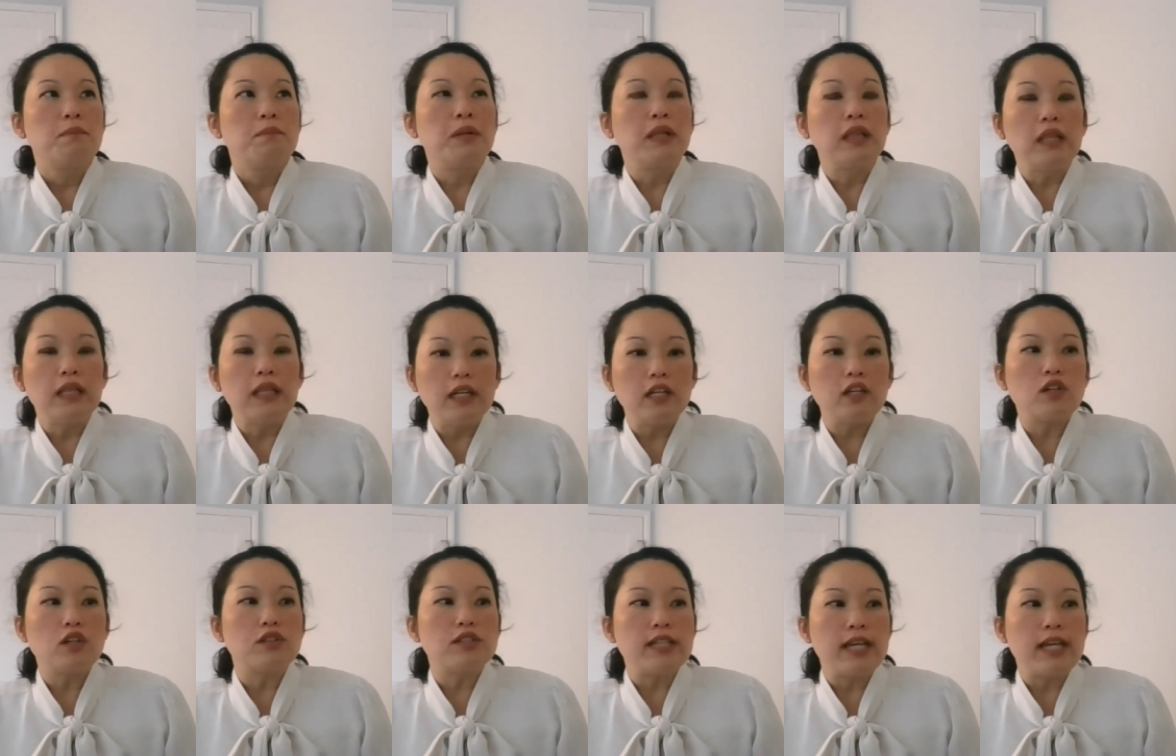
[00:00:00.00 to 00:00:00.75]

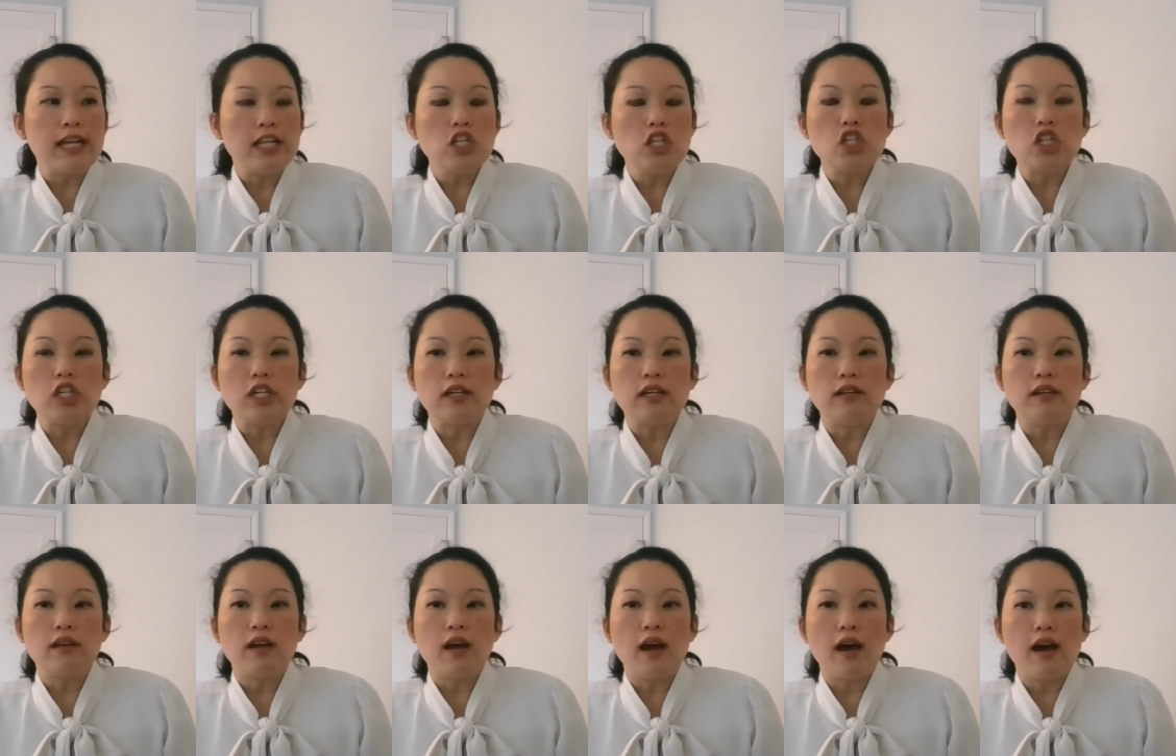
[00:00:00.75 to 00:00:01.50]
political
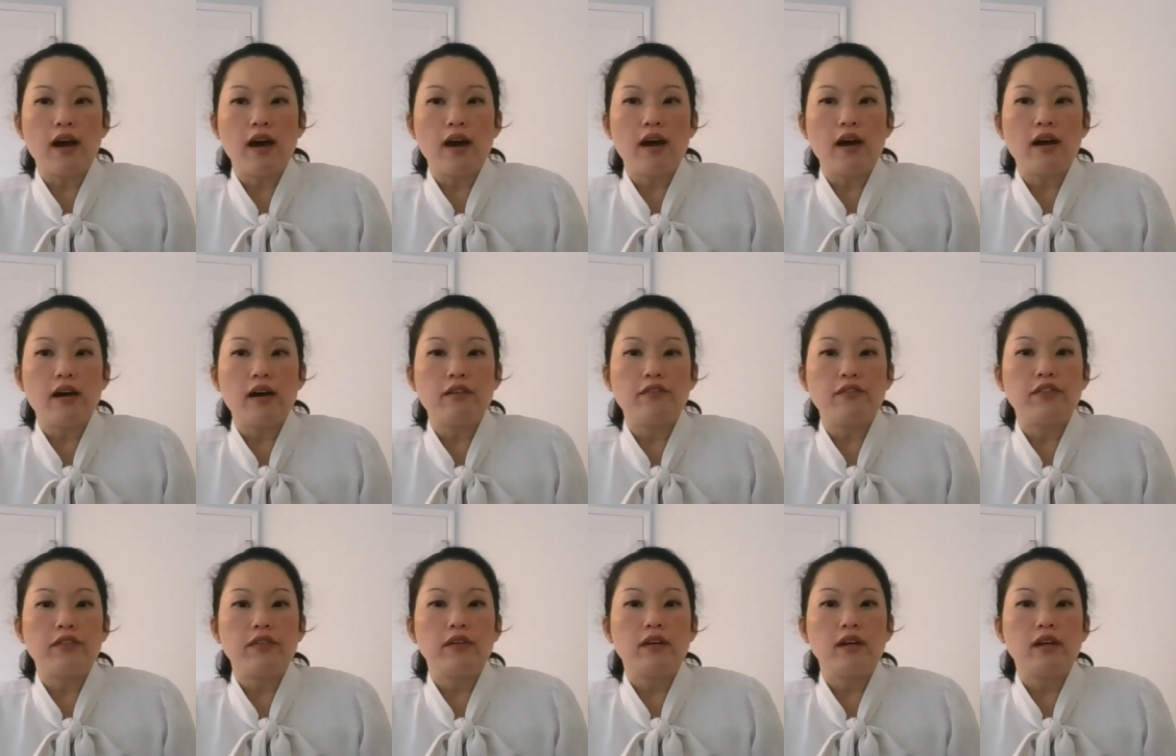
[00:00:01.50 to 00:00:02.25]
tension of
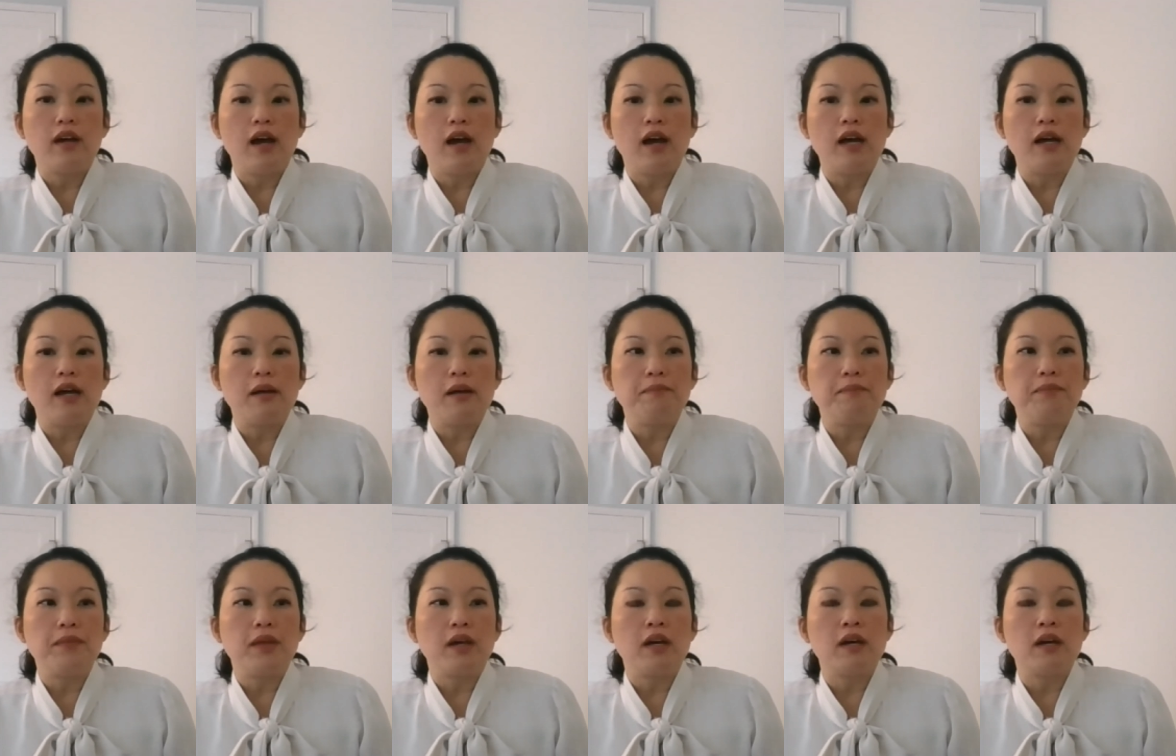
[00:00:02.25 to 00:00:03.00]

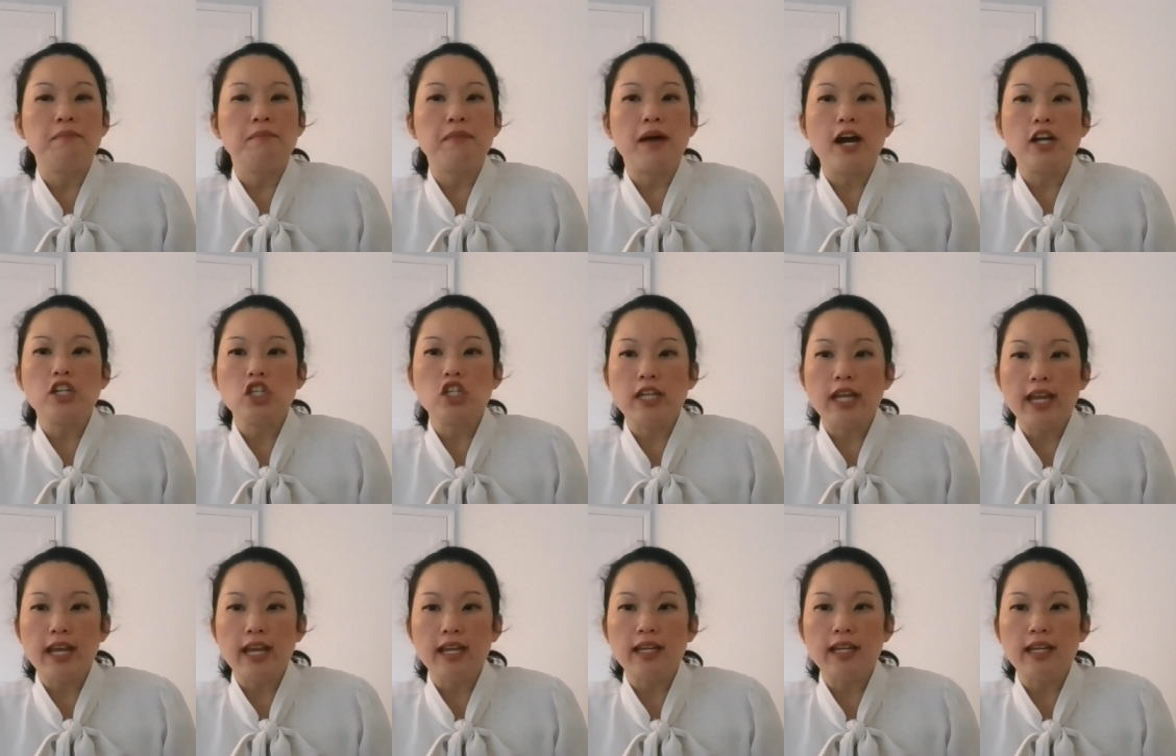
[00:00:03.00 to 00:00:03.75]
Um,
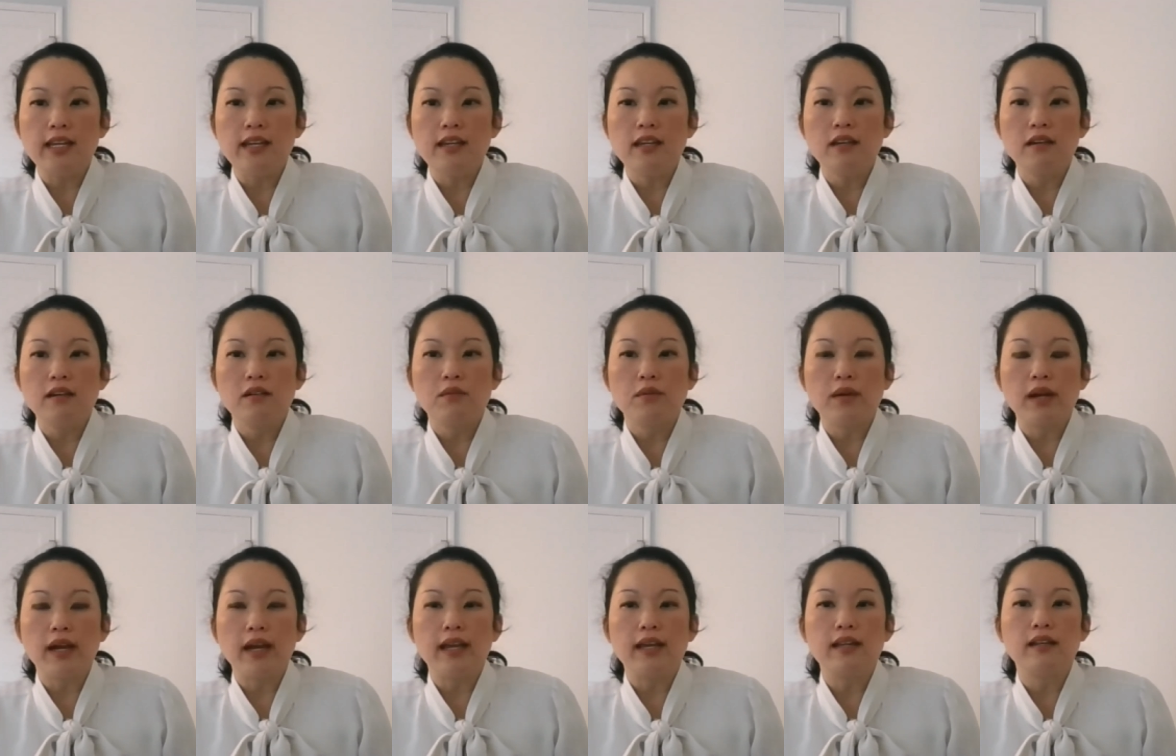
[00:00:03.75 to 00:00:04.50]
homogeneity,
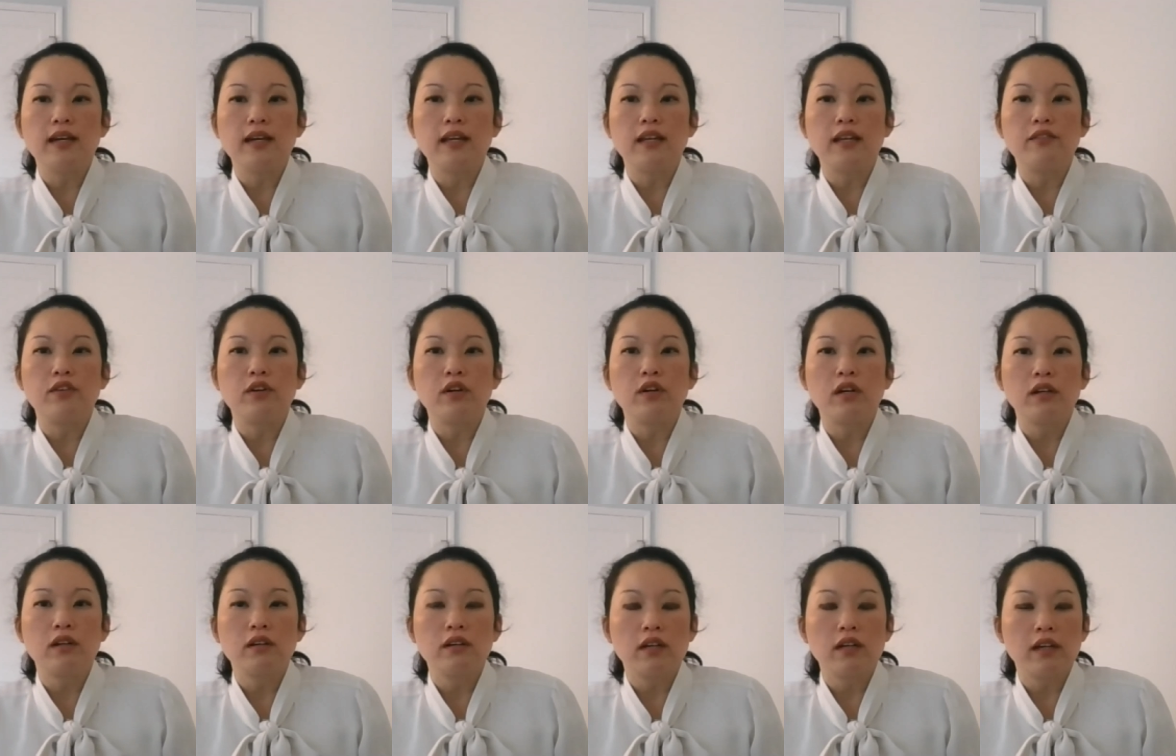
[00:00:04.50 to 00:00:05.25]
right? Kind of
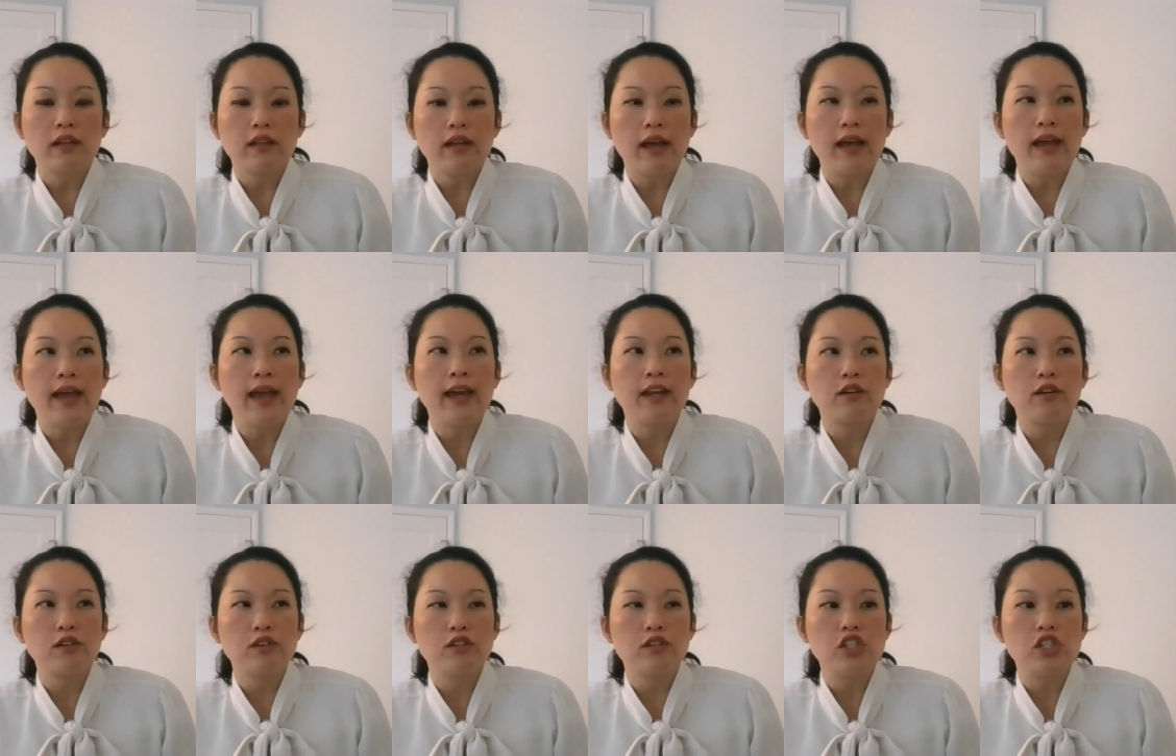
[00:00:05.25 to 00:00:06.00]
a
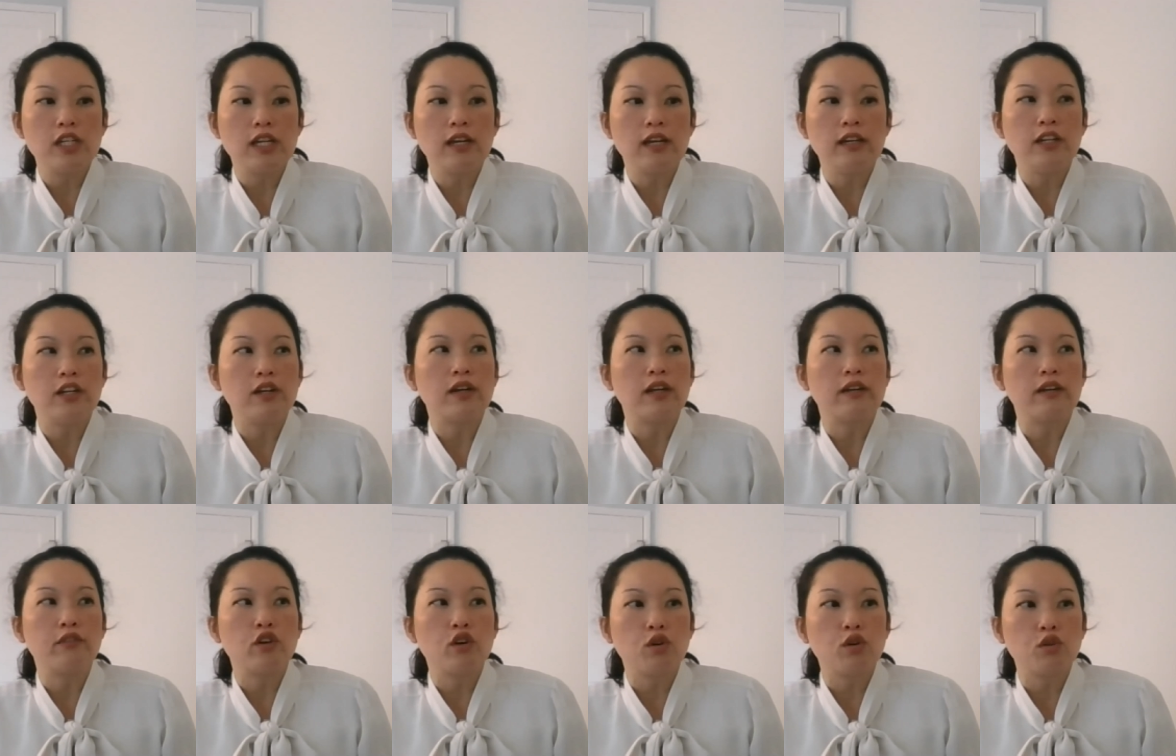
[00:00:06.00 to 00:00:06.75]
heterogeneity, you know,
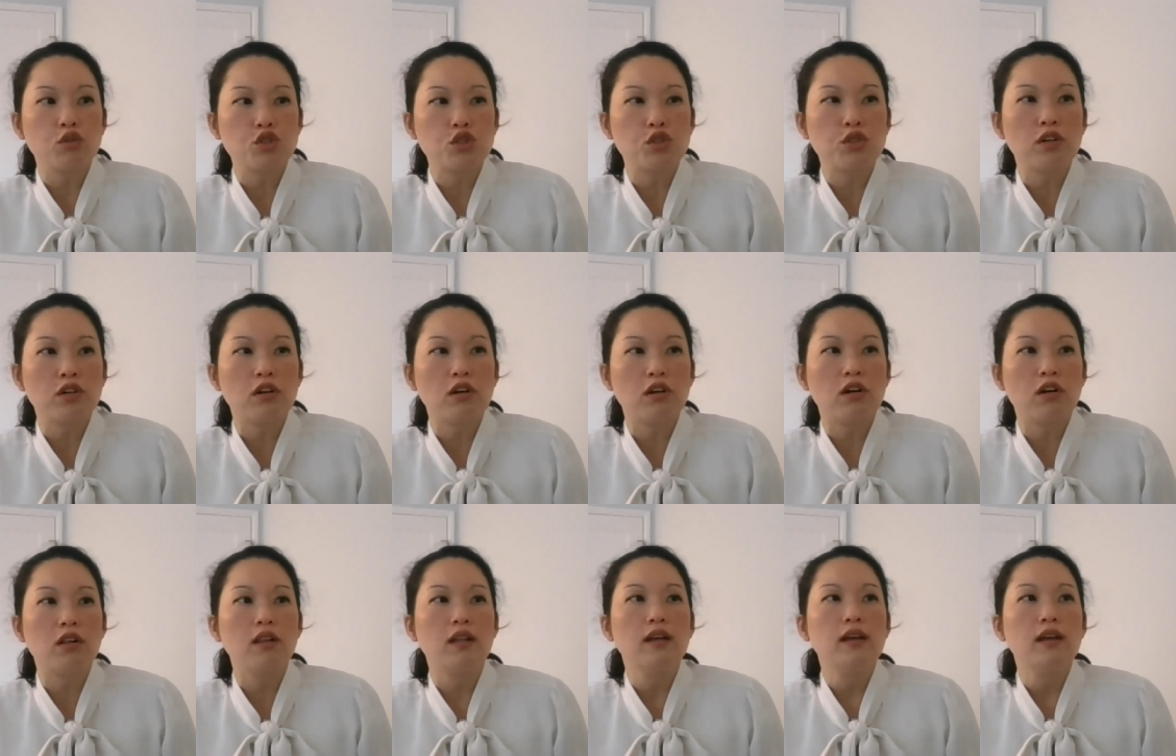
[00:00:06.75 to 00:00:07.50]
kind of cultural